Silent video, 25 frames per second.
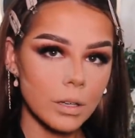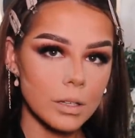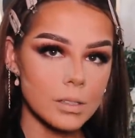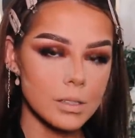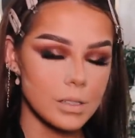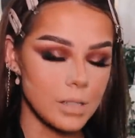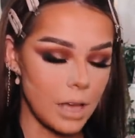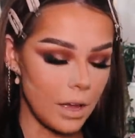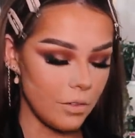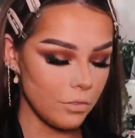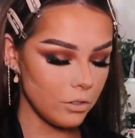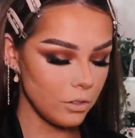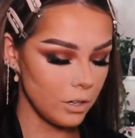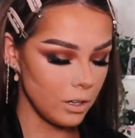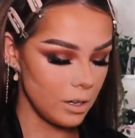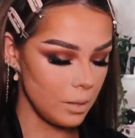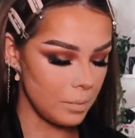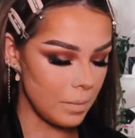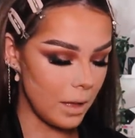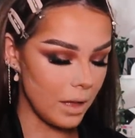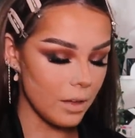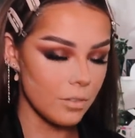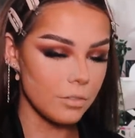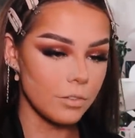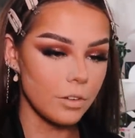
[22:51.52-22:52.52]
Definitely
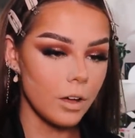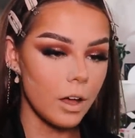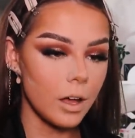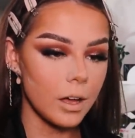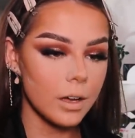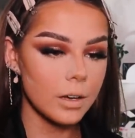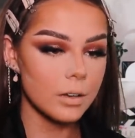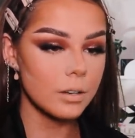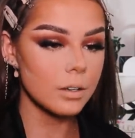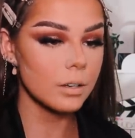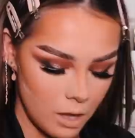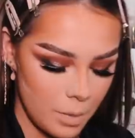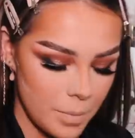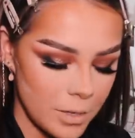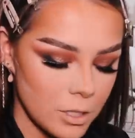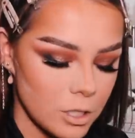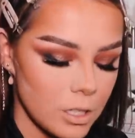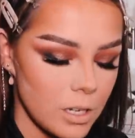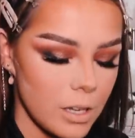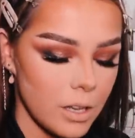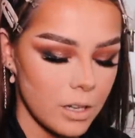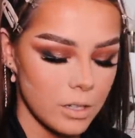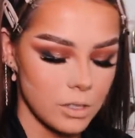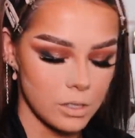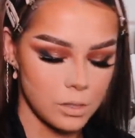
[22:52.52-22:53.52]
mattified. I'm
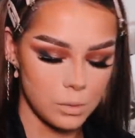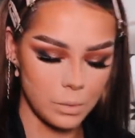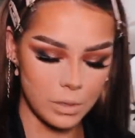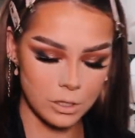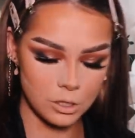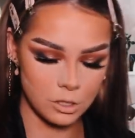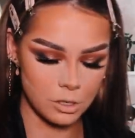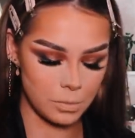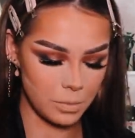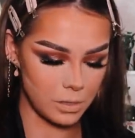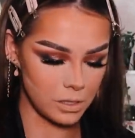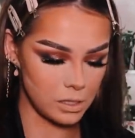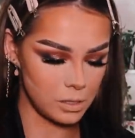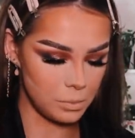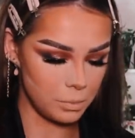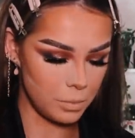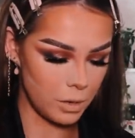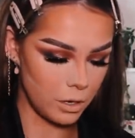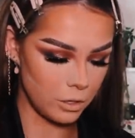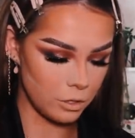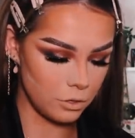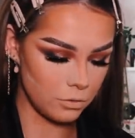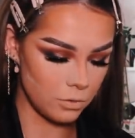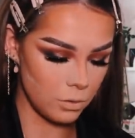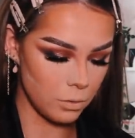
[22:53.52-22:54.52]
actually gonna switch to my
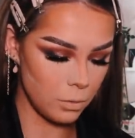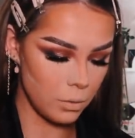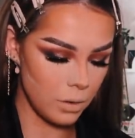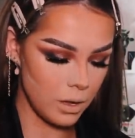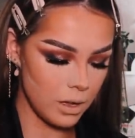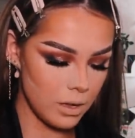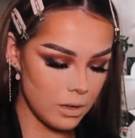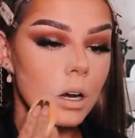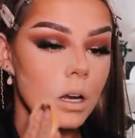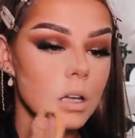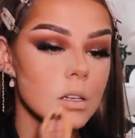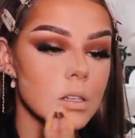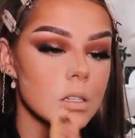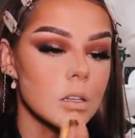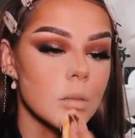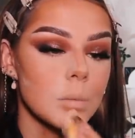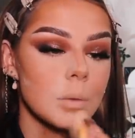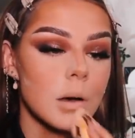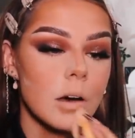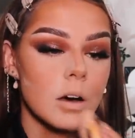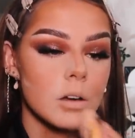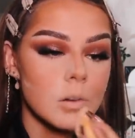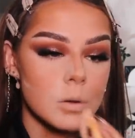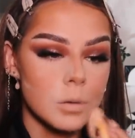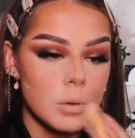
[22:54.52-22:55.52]
sponge real quick. Press the
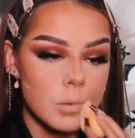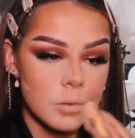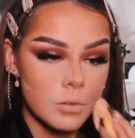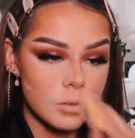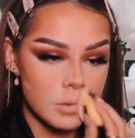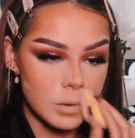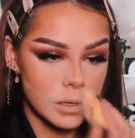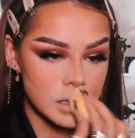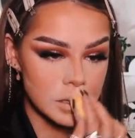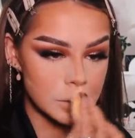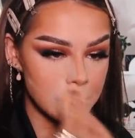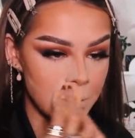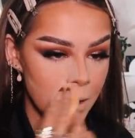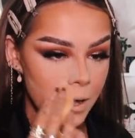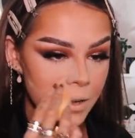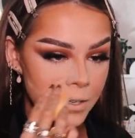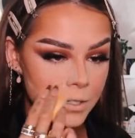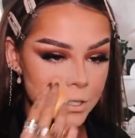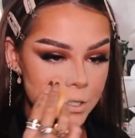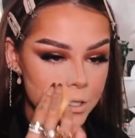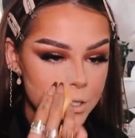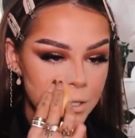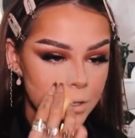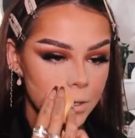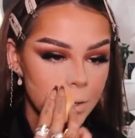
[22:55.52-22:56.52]
powder on with my
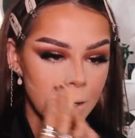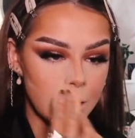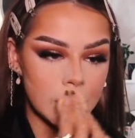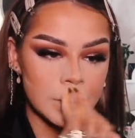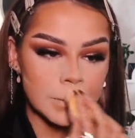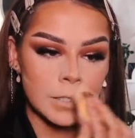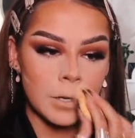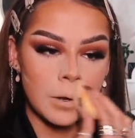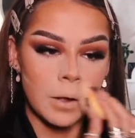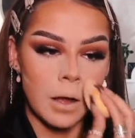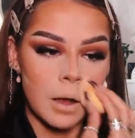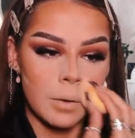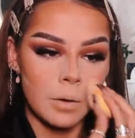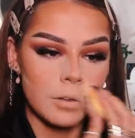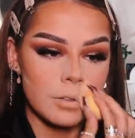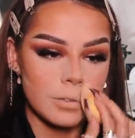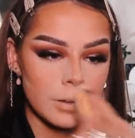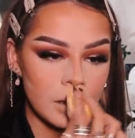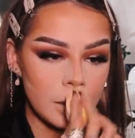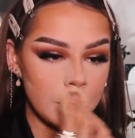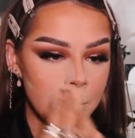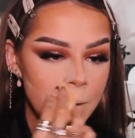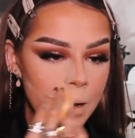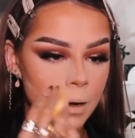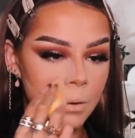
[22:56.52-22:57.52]
sponge. You guys know how I
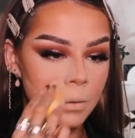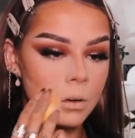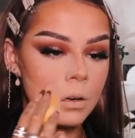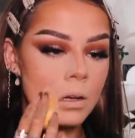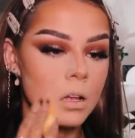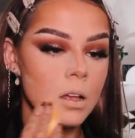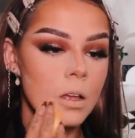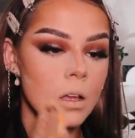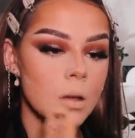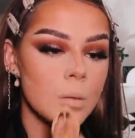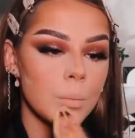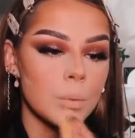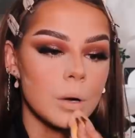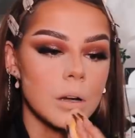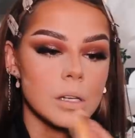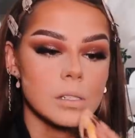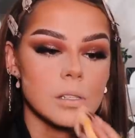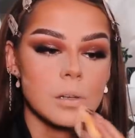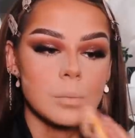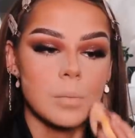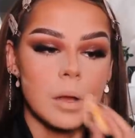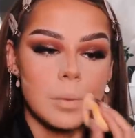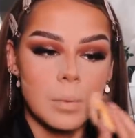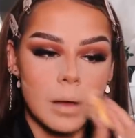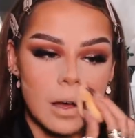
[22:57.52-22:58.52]
feel about
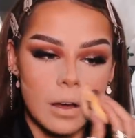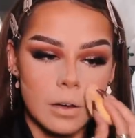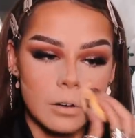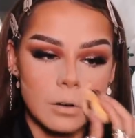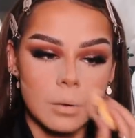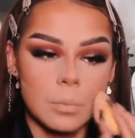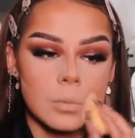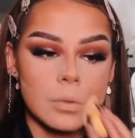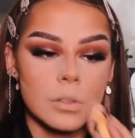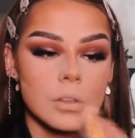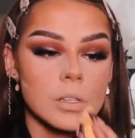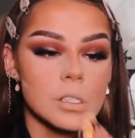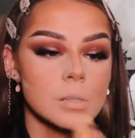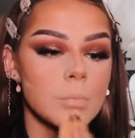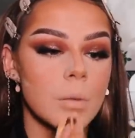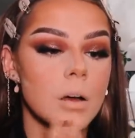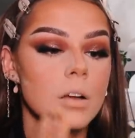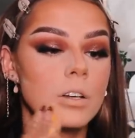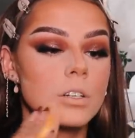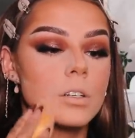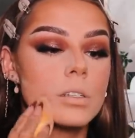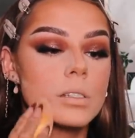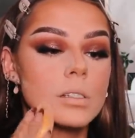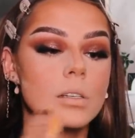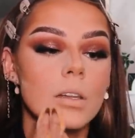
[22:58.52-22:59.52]
pressing my powder on with a
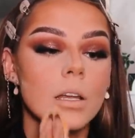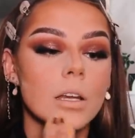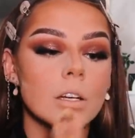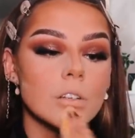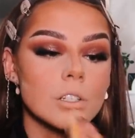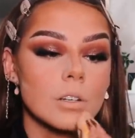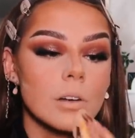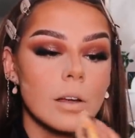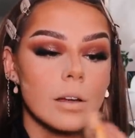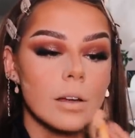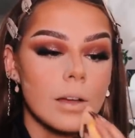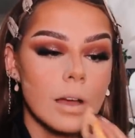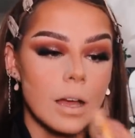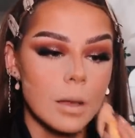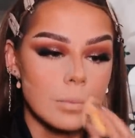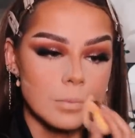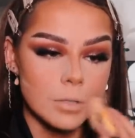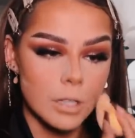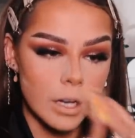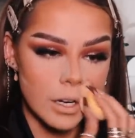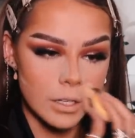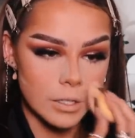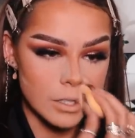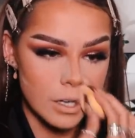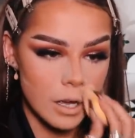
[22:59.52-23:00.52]
sponge. It's literally a game
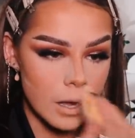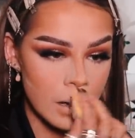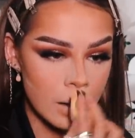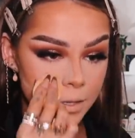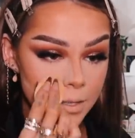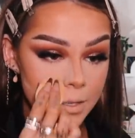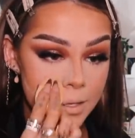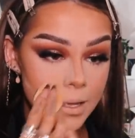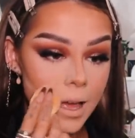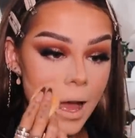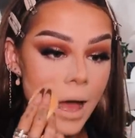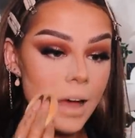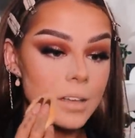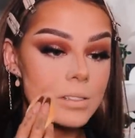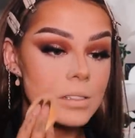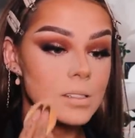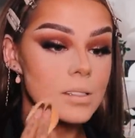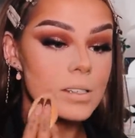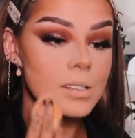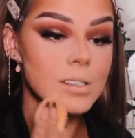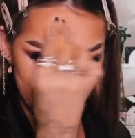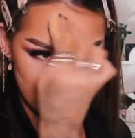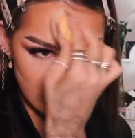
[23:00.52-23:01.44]
changer. Yes.